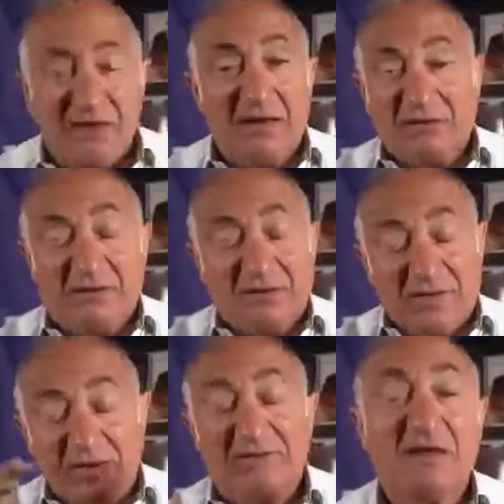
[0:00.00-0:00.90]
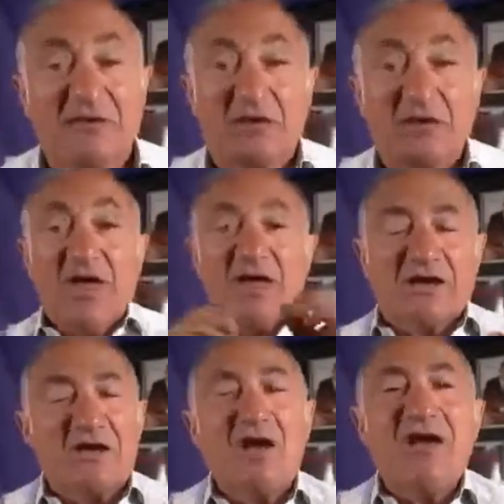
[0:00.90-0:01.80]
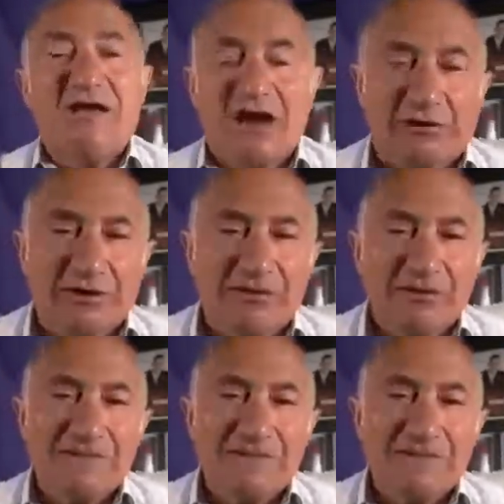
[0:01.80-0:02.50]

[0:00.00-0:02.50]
hits you. Can I encourage,